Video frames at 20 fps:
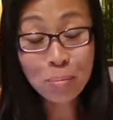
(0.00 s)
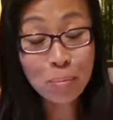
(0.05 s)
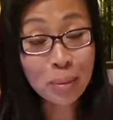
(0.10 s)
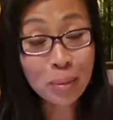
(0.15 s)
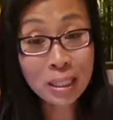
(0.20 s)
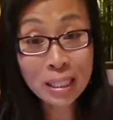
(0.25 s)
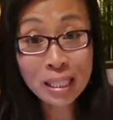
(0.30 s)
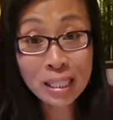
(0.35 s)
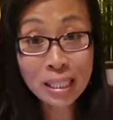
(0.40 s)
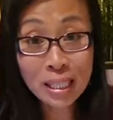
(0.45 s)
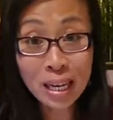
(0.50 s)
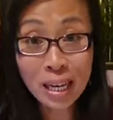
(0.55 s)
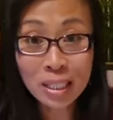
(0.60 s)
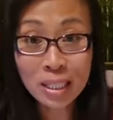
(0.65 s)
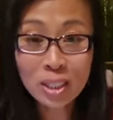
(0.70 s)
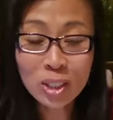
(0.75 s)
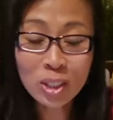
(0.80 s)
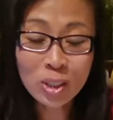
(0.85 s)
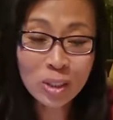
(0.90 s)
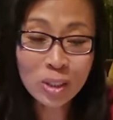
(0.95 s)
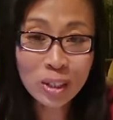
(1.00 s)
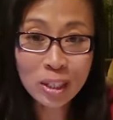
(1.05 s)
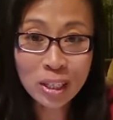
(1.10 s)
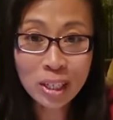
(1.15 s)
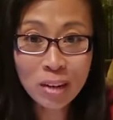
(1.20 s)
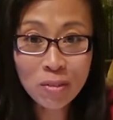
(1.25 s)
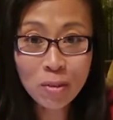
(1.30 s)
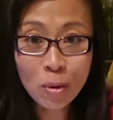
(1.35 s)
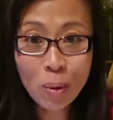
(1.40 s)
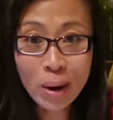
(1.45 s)
Please enter the
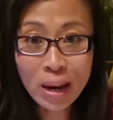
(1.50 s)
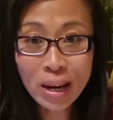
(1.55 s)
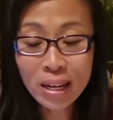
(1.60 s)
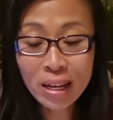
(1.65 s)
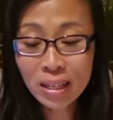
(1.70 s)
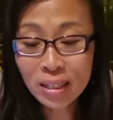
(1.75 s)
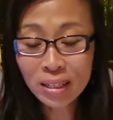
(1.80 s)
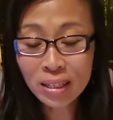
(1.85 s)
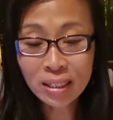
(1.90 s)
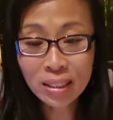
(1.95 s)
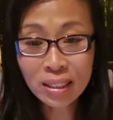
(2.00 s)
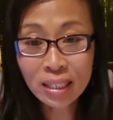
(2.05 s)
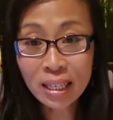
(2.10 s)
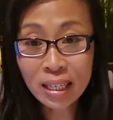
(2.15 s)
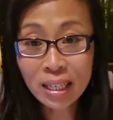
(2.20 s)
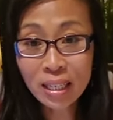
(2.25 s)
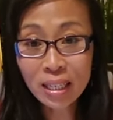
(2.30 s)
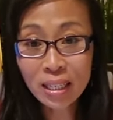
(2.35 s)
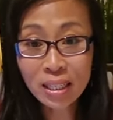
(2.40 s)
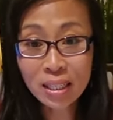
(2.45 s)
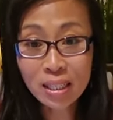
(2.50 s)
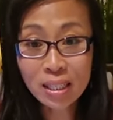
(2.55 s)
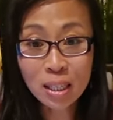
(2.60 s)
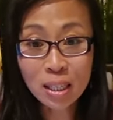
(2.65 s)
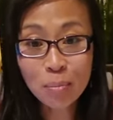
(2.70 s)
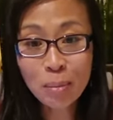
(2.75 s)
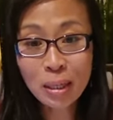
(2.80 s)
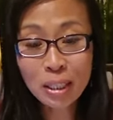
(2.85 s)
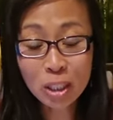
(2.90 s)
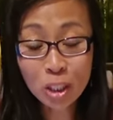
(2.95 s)
giveaway. The link is
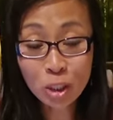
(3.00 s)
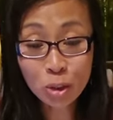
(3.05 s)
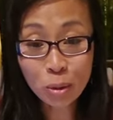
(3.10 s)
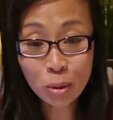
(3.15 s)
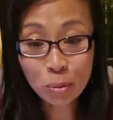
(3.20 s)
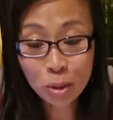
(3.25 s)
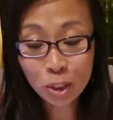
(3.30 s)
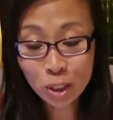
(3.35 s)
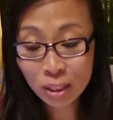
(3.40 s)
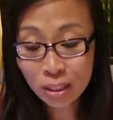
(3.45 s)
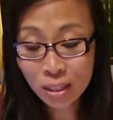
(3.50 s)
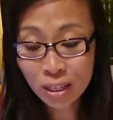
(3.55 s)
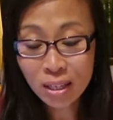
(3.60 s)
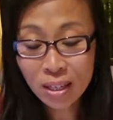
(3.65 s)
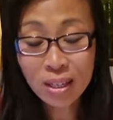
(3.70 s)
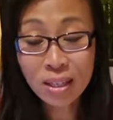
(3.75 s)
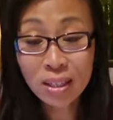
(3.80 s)
in my description.